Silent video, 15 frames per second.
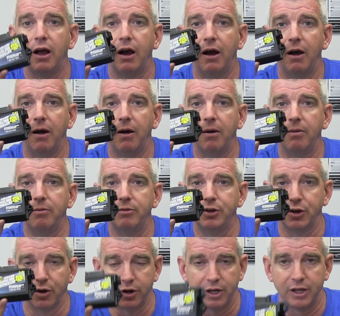Uh,
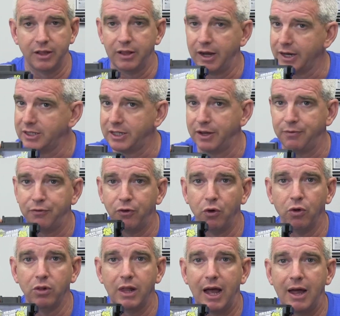you're gonna get, like I said,
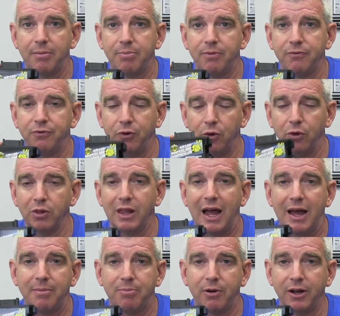full line, full
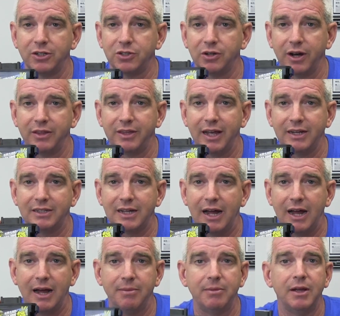line pressure at that
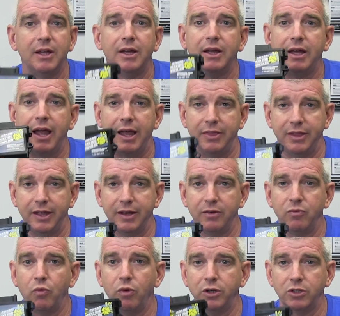time and
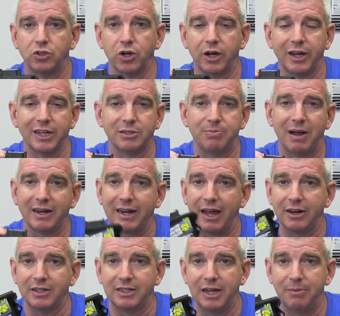then when your truck gets back
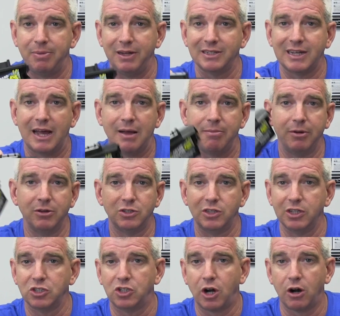down to 10 PSI boost,
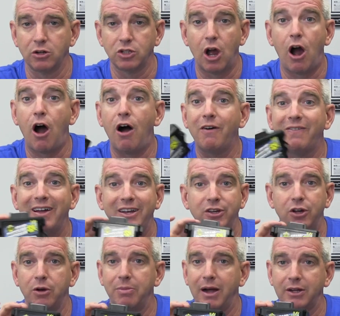this turns off and
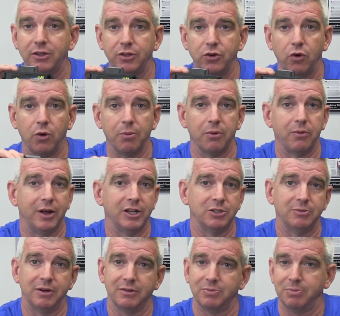you go back to the normal
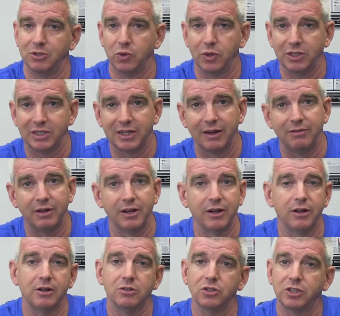regimen of between 70 and
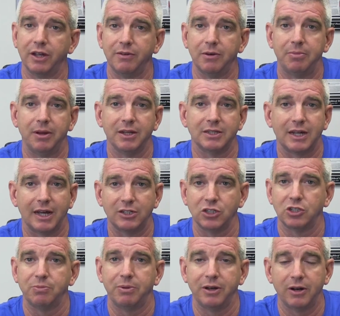170 PSI,
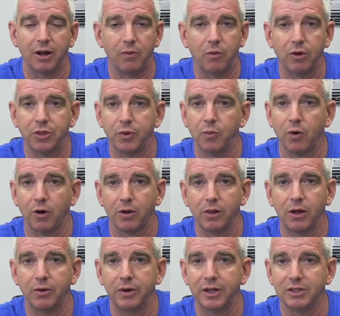just depending on what the
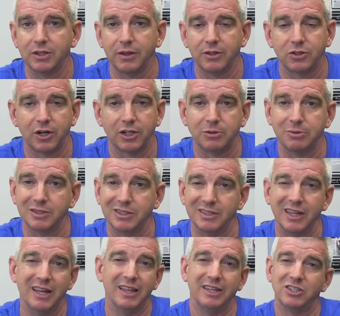workload is on the
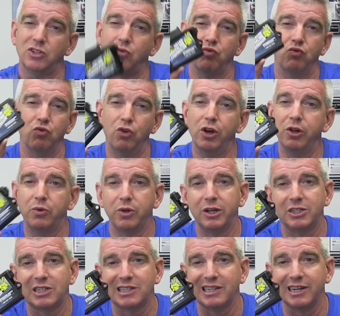transmission. This is a really,
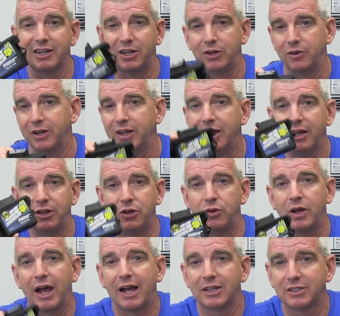really slick unit.
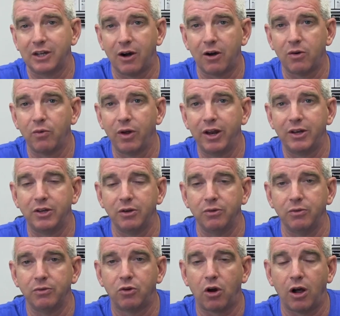You guys that aren't ready
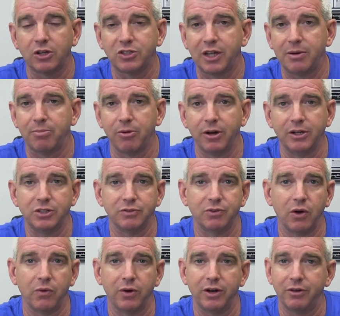to cross that bridge
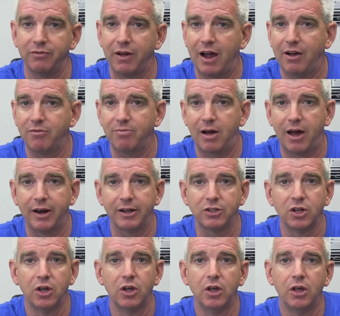of going into valve
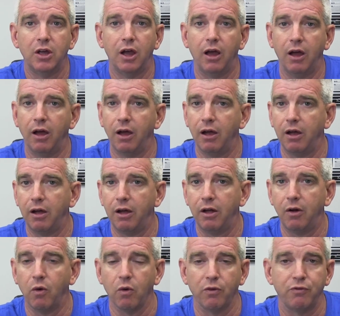bodies,
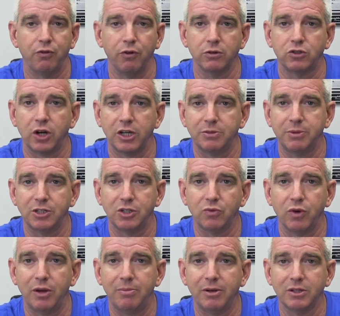uh, or full
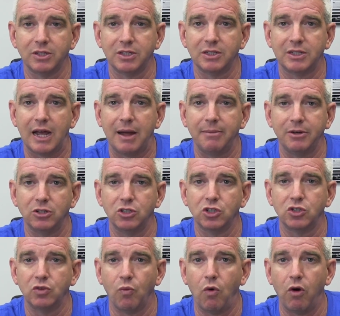transmission rebuilds at the time and you're
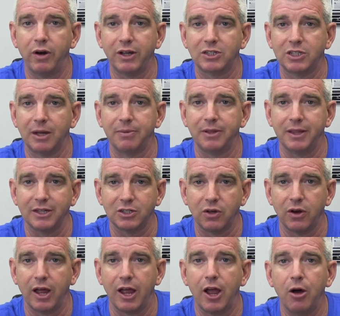just wanting something that's
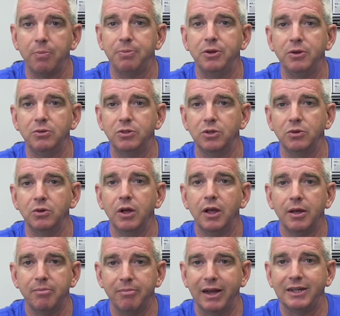going to help you to
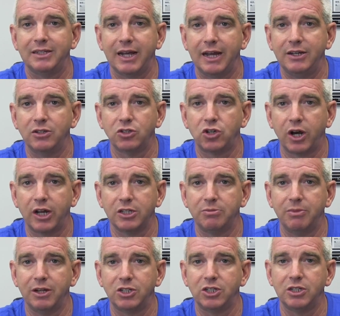maintain your
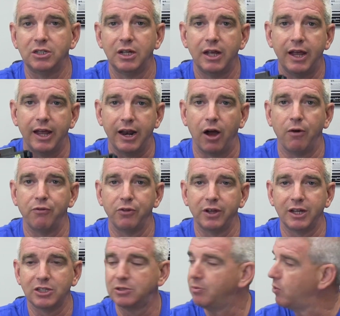transmission and hopefully
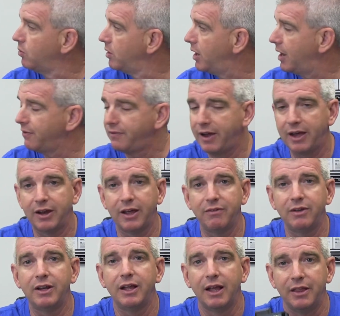get some more life out
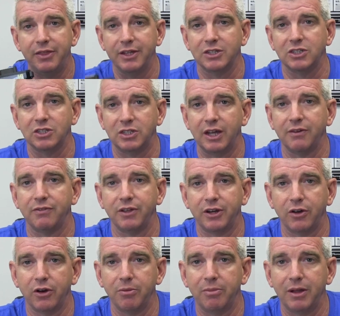of it, this is definitely
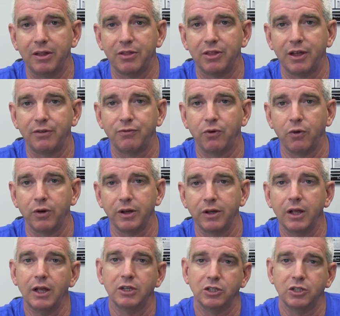going to be the thing for you.